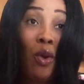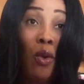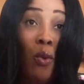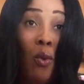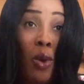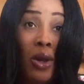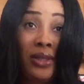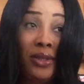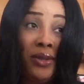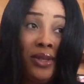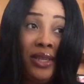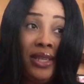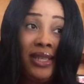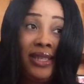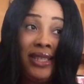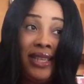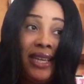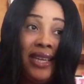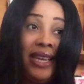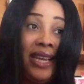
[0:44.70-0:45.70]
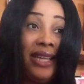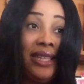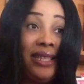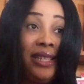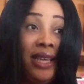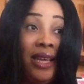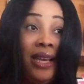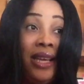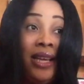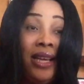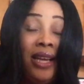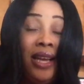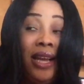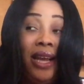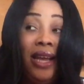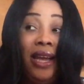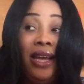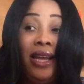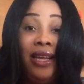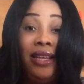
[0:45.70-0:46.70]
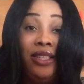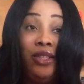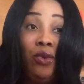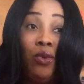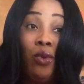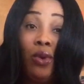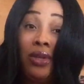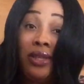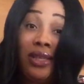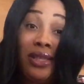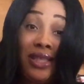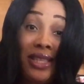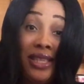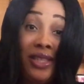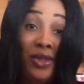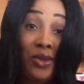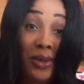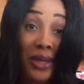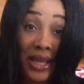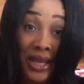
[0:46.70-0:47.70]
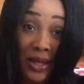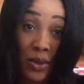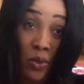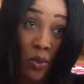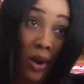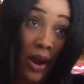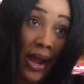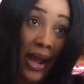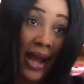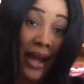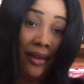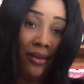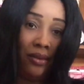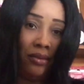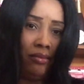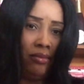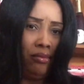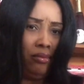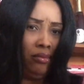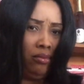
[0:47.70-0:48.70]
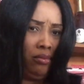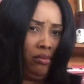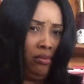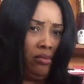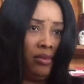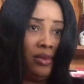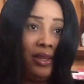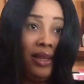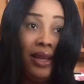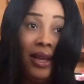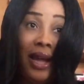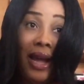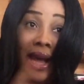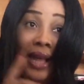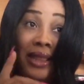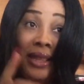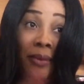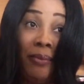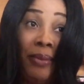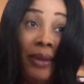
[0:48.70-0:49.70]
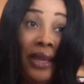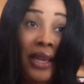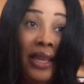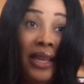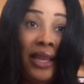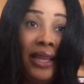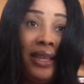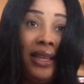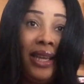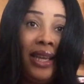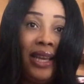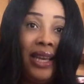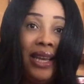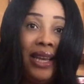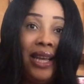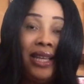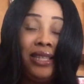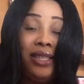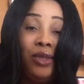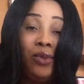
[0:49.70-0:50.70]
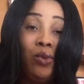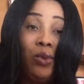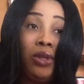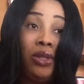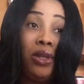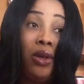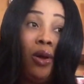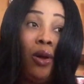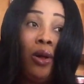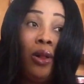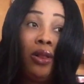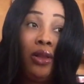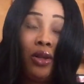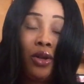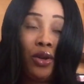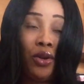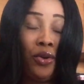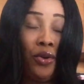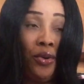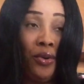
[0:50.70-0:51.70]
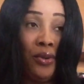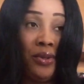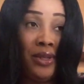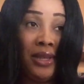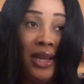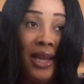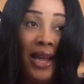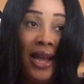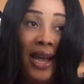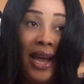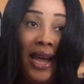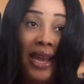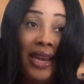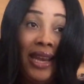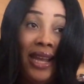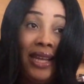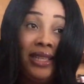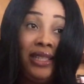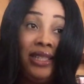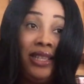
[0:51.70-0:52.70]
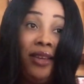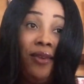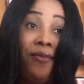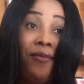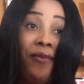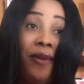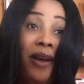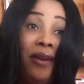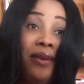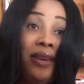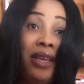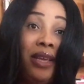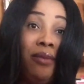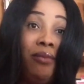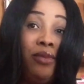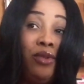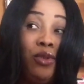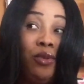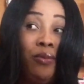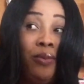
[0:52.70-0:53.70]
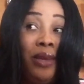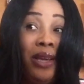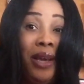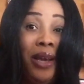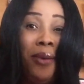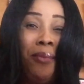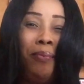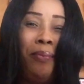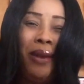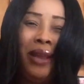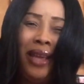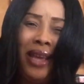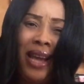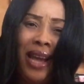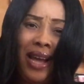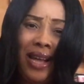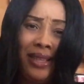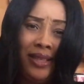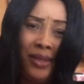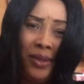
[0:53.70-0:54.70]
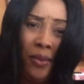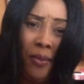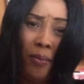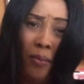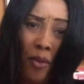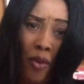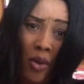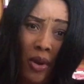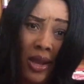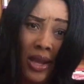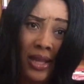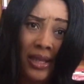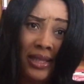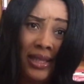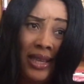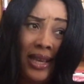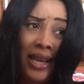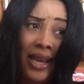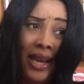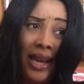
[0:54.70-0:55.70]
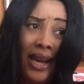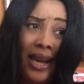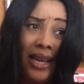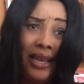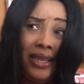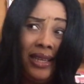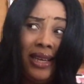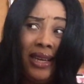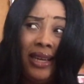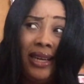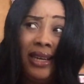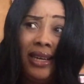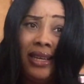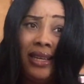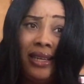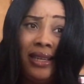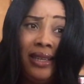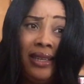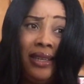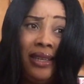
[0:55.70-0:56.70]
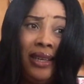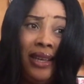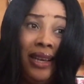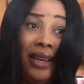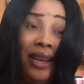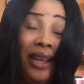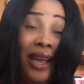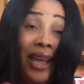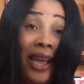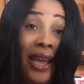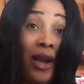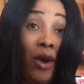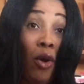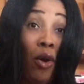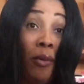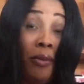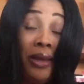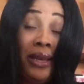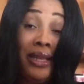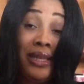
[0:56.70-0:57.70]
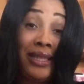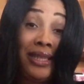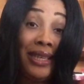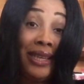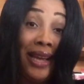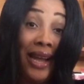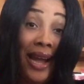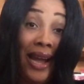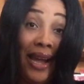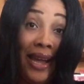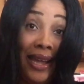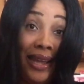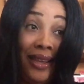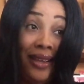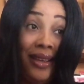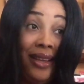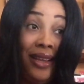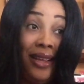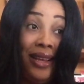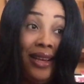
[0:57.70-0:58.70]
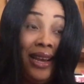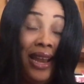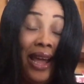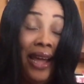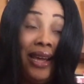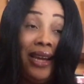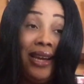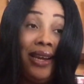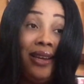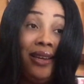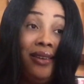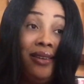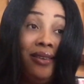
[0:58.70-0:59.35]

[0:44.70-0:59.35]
Wathoni said that she wasn't into Kidwaya at the beginning, that it was all cruise, and that she found him to be a player at some point and a community guy, like